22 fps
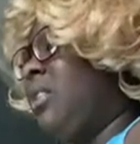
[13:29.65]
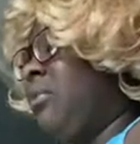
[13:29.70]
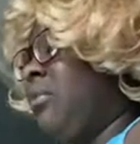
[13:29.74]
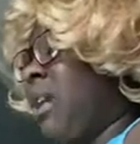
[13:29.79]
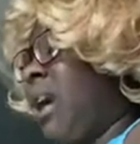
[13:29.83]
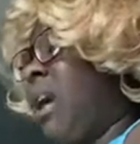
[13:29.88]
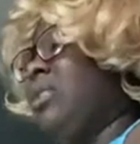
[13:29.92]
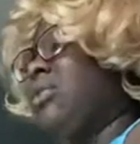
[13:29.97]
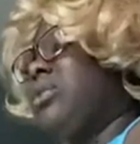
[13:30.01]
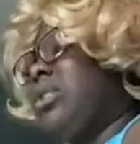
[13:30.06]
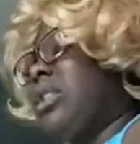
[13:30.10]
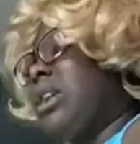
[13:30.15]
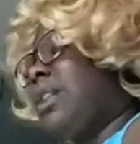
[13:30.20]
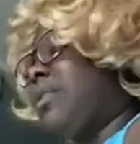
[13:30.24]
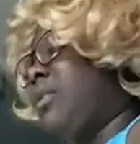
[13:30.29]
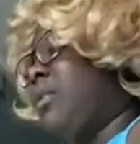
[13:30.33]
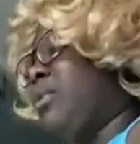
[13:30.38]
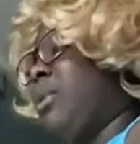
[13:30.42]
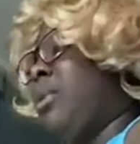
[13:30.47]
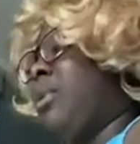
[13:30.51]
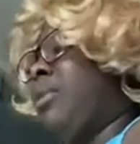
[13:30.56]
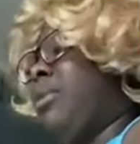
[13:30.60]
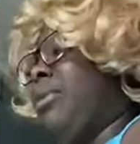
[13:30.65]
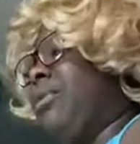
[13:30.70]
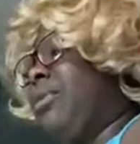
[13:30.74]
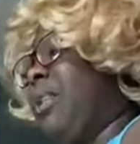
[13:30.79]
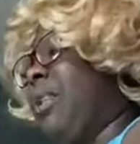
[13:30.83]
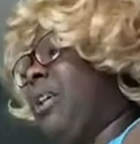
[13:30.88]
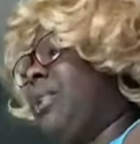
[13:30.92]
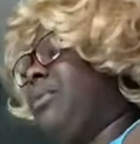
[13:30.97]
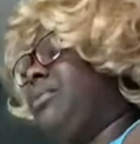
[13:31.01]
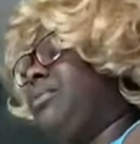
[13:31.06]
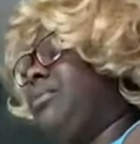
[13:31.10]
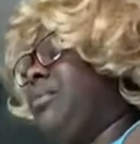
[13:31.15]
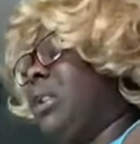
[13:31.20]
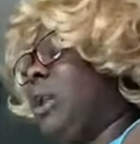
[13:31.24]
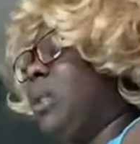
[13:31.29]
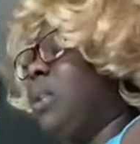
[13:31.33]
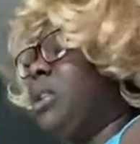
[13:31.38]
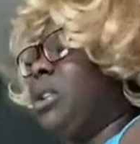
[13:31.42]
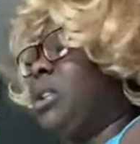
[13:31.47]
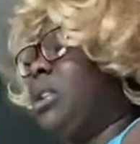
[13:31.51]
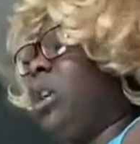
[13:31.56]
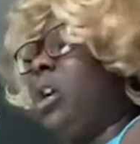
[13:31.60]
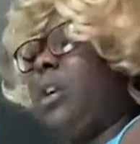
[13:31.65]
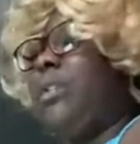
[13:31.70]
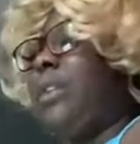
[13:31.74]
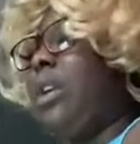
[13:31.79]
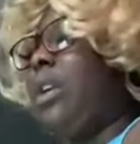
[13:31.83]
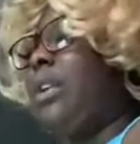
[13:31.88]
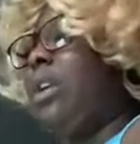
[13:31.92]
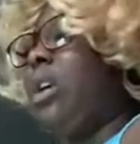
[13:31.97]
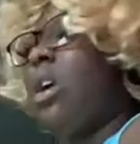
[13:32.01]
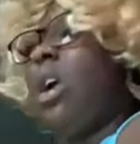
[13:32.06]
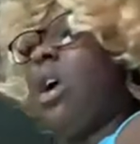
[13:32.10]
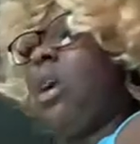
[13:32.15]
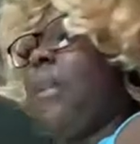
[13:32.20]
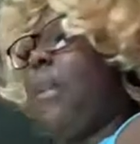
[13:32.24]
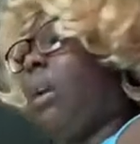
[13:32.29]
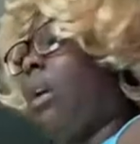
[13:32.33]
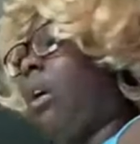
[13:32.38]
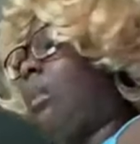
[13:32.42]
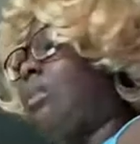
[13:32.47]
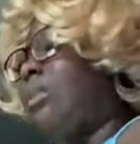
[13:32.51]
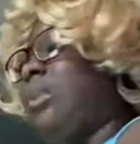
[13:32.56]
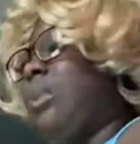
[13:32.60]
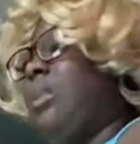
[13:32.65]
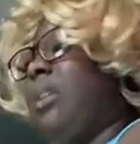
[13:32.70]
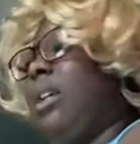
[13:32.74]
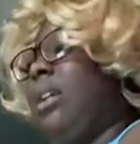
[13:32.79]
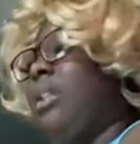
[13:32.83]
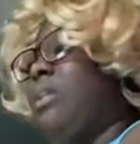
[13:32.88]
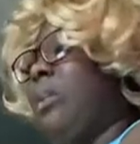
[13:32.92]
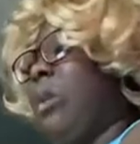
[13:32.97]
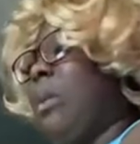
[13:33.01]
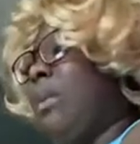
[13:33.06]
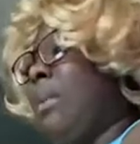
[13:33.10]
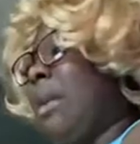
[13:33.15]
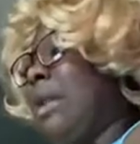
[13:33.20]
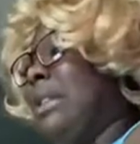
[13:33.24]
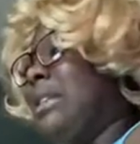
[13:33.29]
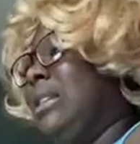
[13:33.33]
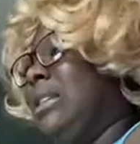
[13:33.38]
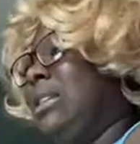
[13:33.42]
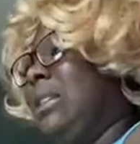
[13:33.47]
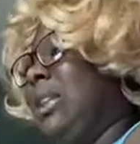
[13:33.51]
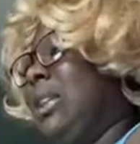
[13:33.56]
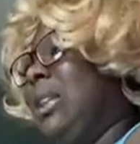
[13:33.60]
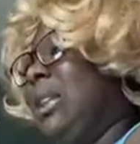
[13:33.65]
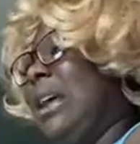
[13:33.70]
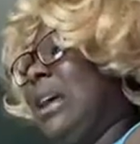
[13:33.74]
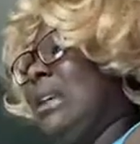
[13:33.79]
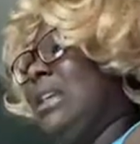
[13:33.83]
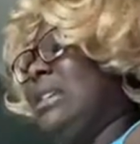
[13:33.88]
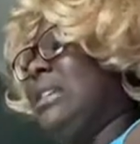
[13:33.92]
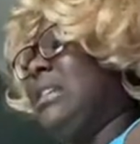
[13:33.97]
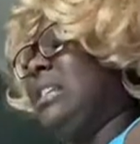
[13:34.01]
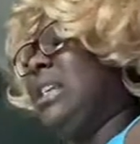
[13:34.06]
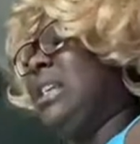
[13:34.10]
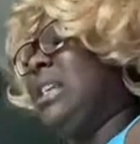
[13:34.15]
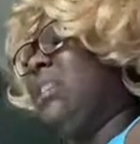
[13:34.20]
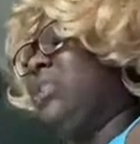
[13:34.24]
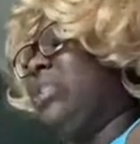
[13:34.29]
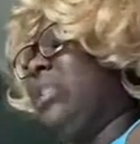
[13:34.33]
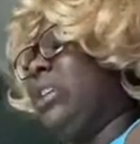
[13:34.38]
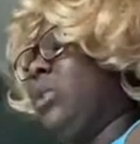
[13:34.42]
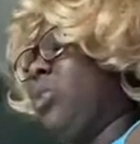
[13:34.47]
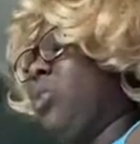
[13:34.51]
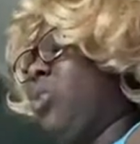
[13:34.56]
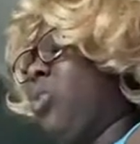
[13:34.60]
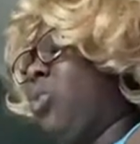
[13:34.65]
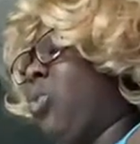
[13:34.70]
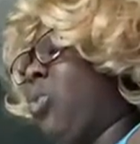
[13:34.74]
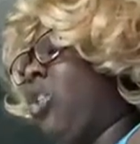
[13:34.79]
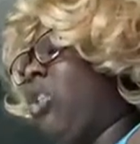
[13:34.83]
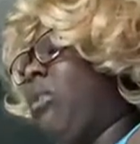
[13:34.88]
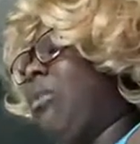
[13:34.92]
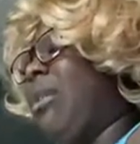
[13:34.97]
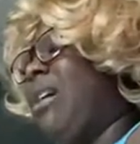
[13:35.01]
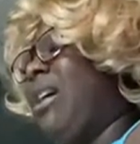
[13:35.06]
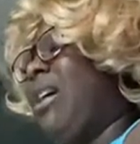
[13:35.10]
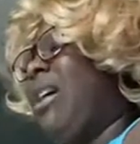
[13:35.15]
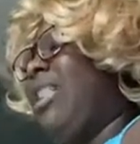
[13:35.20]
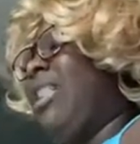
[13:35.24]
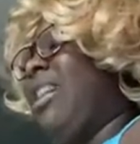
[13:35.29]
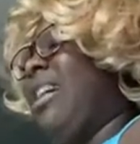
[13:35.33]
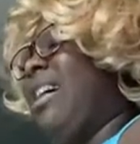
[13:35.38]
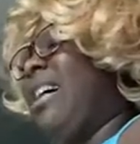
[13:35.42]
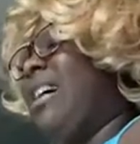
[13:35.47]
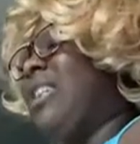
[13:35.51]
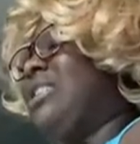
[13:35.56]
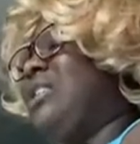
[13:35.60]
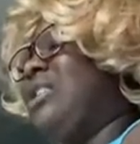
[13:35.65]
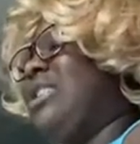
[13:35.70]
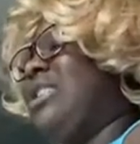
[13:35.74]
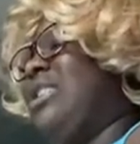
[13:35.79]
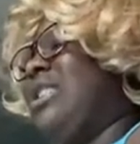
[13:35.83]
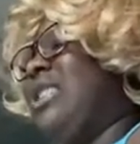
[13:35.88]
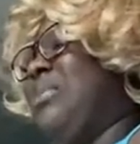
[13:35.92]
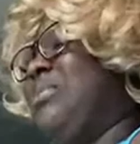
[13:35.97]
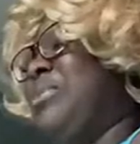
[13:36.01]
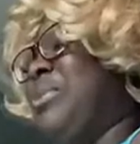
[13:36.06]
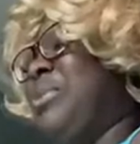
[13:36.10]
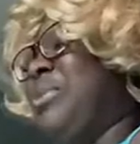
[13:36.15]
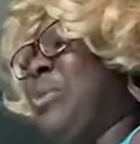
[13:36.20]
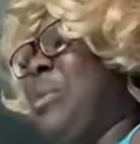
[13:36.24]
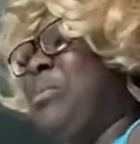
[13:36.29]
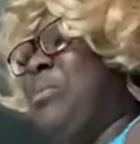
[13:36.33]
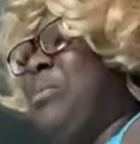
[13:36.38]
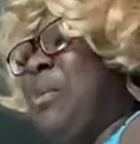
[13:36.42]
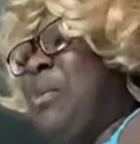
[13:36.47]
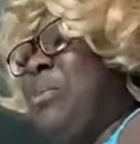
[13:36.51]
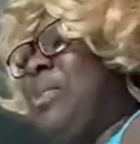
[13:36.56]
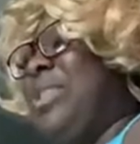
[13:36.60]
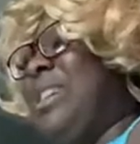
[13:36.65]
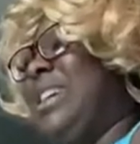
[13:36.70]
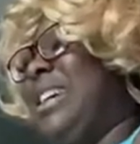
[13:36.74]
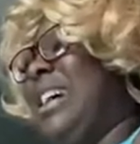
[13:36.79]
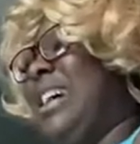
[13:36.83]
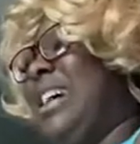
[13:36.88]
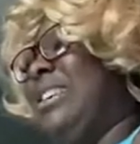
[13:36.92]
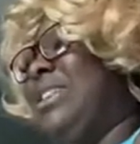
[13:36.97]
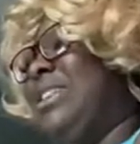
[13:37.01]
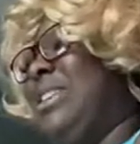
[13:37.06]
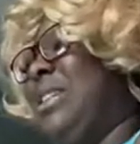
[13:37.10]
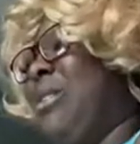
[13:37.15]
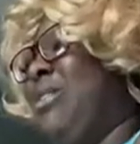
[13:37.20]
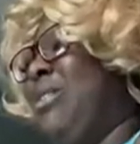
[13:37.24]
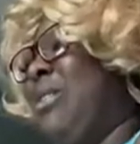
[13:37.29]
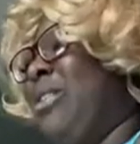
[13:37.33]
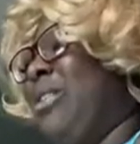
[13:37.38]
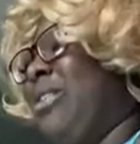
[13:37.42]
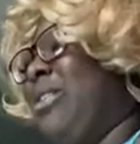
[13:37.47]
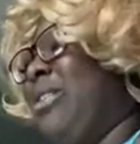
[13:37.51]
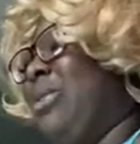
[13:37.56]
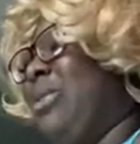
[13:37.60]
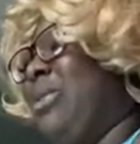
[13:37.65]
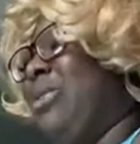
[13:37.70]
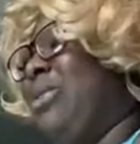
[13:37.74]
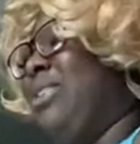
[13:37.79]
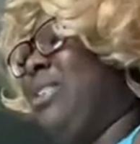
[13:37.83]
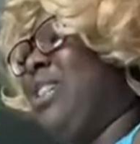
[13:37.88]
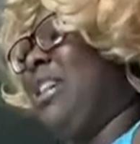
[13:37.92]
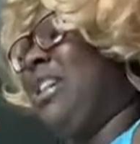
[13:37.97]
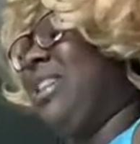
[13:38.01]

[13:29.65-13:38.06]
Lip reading: Actually, I felt better than fine. I wasn't coughing. My arms and legs were amazingly light, tingly, and warm, like I had just slipped into a bubbly hot tub on a cold night.